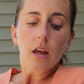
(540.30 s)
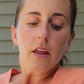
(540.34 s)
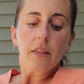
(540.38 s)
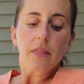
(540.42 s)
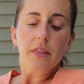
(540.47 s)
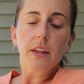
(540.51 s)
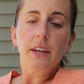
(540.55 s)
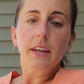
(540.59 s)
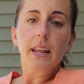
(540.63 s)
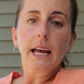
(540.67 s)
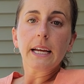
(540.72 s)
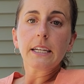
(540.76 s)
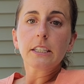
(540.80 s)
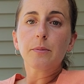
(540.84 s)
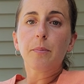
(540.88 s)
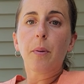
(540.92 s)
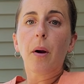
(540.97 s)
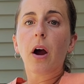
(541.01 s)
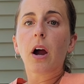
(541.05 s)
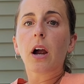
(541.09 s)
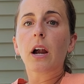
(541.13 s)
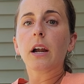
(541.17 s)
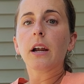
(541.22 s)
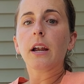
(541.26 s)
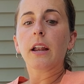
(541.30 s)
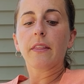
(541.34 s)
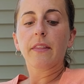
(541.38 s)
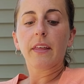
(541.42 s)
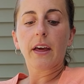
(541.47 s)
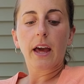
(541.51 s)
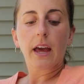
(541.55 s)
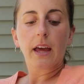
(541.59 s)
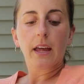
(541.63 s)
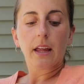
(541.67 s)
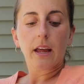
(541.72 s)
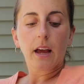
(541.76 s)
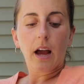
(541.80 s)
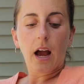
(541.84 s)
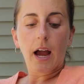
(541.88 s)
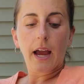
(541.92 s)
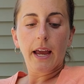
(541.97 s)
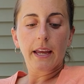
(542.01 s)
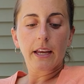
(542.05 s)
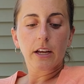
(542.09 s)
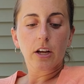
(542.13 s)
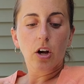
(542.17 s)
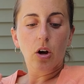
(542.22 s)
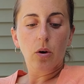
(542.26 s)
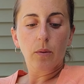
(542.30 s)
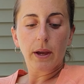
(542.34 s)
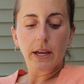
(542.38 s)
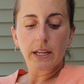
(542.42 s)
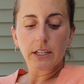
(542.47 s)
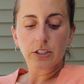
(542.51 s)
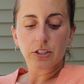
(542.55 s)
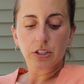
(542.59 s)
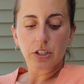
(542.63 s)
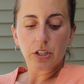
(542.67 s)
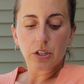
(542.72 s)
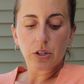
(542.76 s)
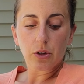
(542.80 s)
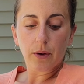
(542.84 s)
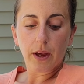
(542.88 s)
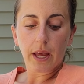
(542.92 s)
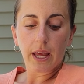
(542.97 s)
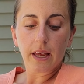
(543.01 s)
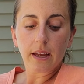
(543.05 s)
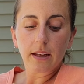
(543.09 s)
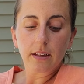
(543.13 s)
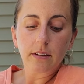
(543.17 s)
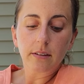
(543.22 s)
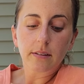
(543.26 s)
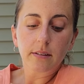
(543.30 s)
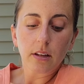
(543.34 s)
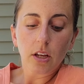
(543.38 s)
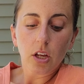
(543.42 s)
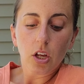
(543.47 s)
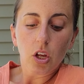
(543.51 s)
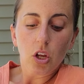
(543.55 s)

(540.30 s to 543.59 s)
The next part that I go into is